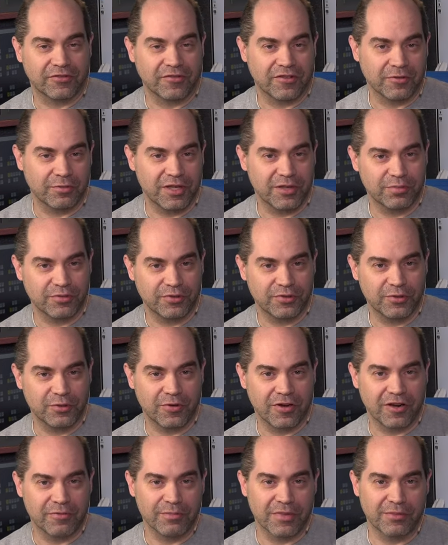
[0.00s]
for the people who
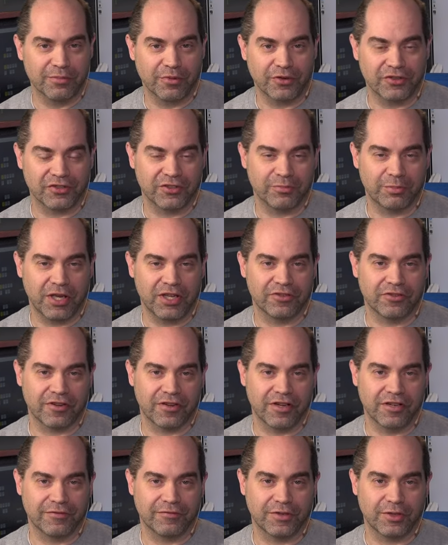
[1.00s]
are members and
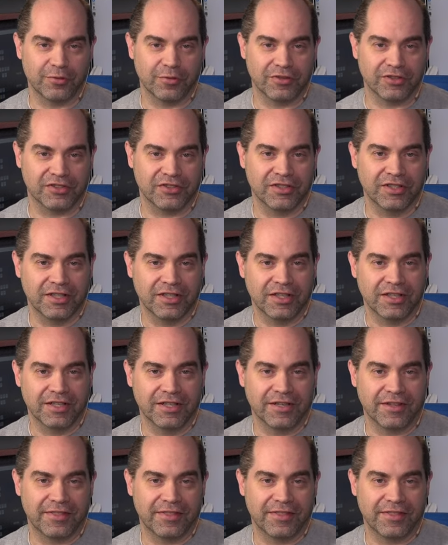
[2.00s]
Patreon viewers. Uh,